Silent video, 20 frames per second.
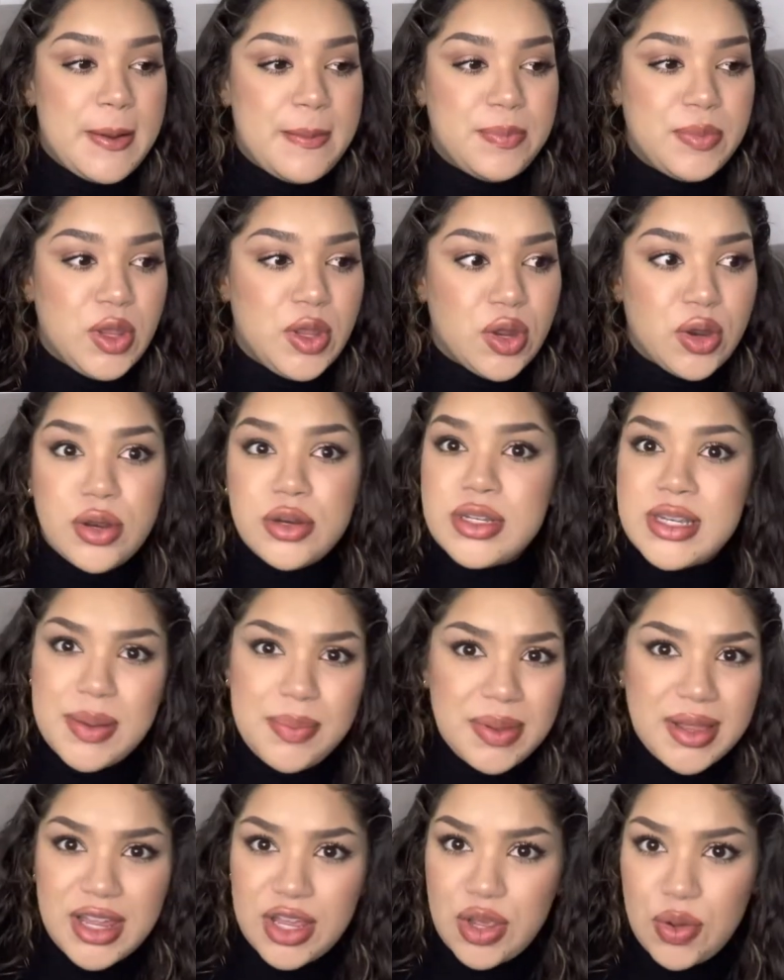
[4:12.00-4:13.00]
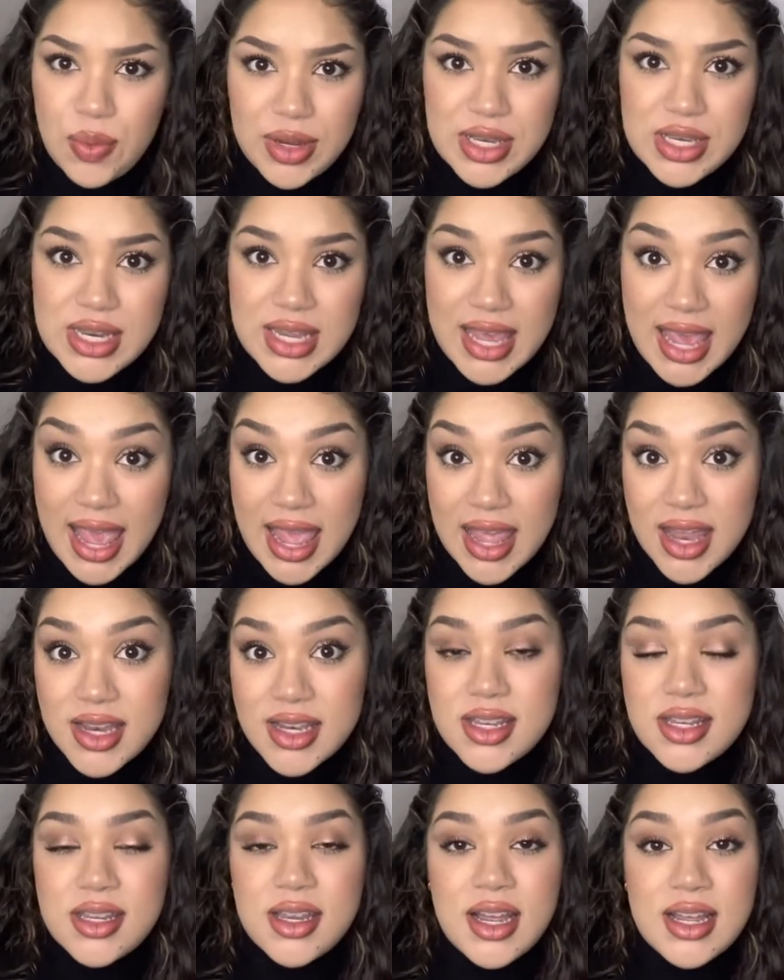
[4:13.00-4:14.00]
you're typically going to
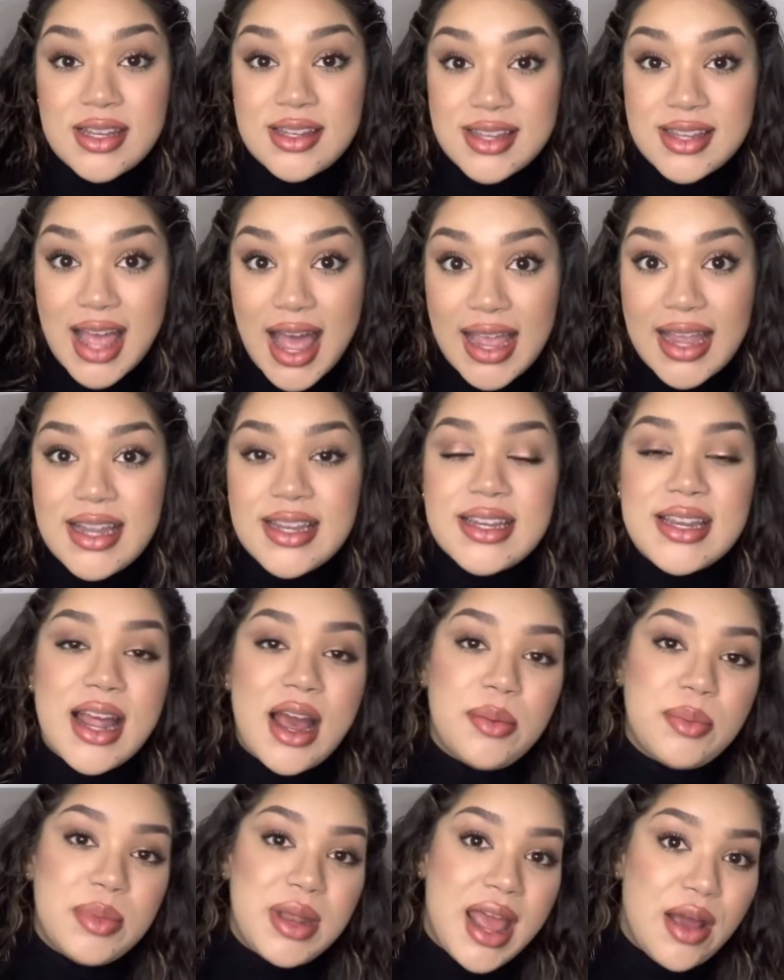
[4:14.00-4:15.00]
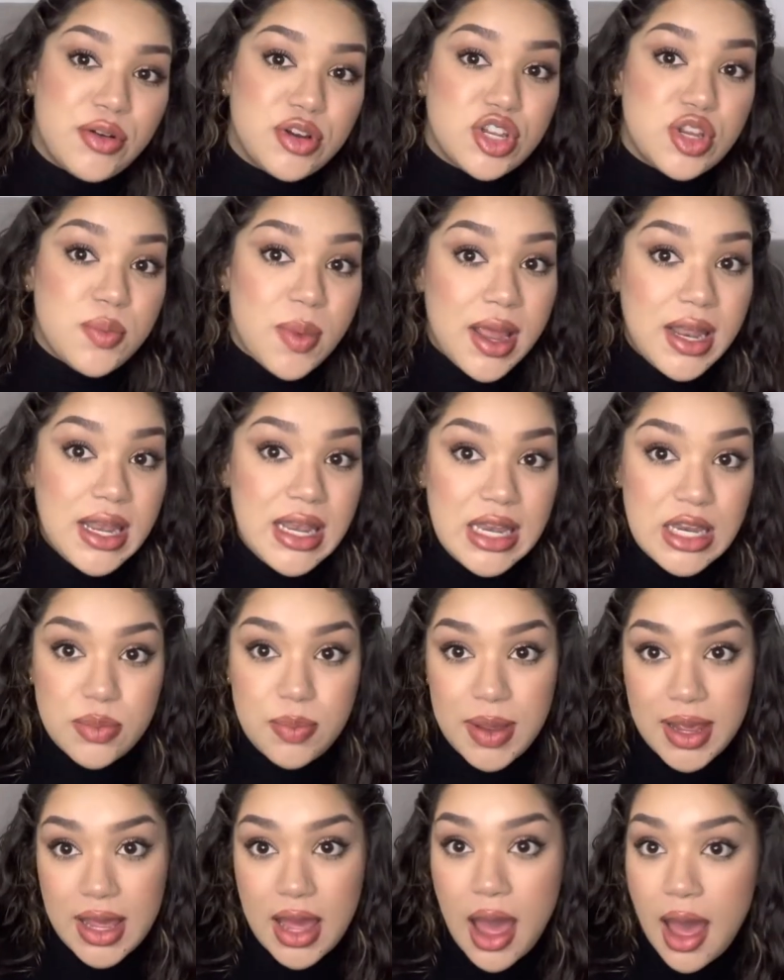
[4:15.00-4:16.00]
get assigned and how many hours you might need to
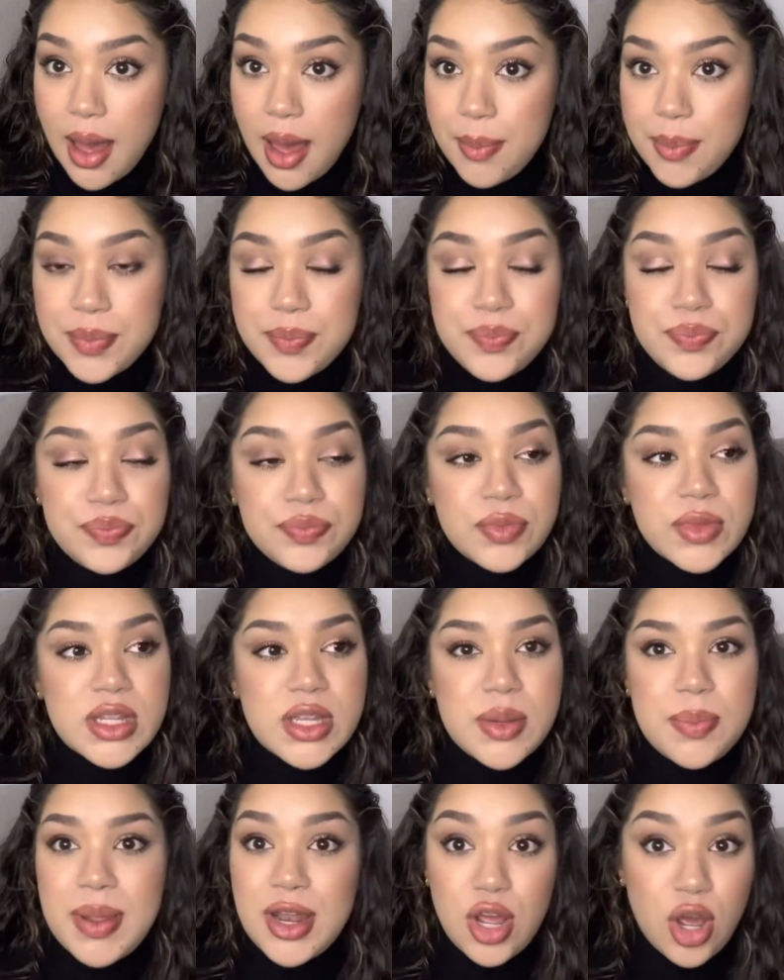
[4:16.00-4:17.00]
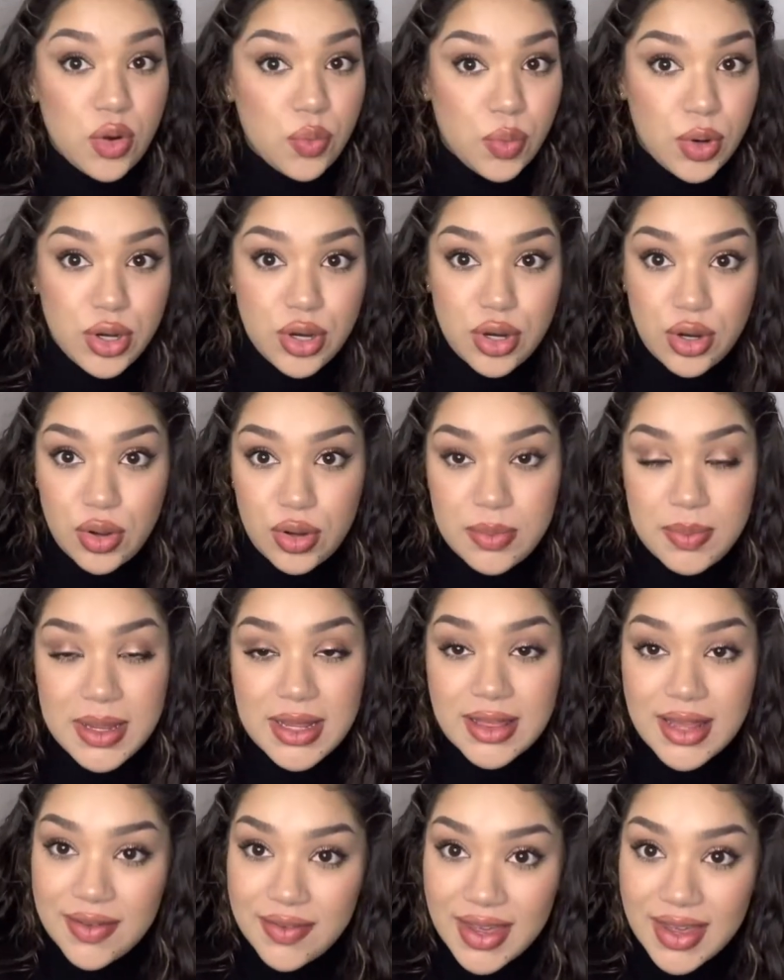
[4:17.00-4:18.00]
pick up depending on where you're going to be
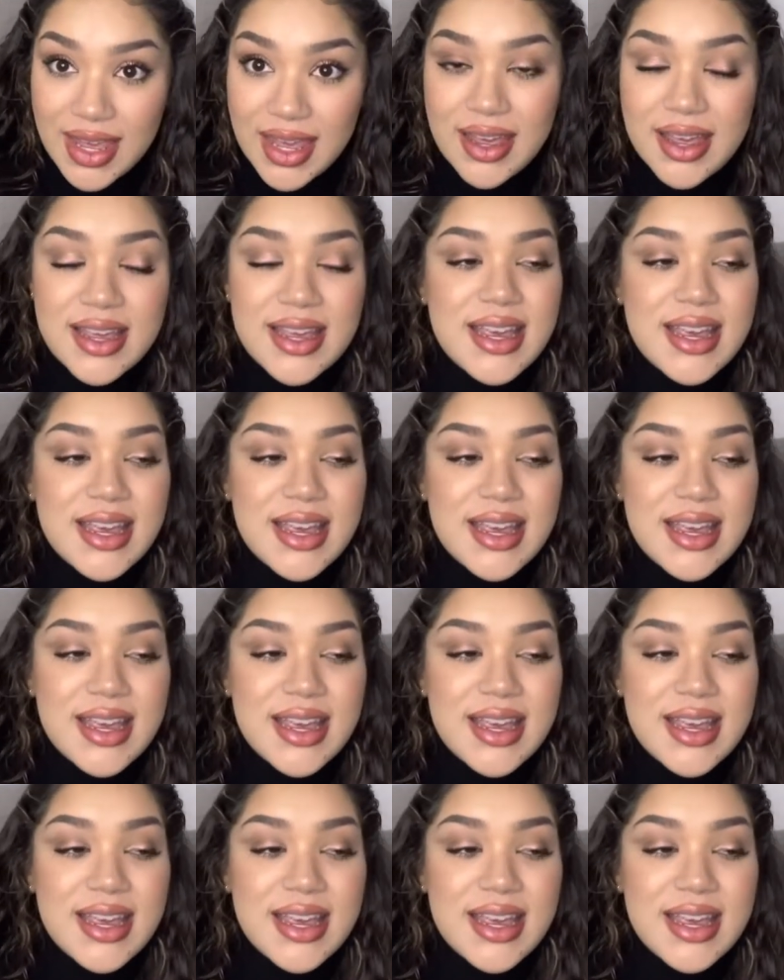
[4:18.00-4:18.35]
living.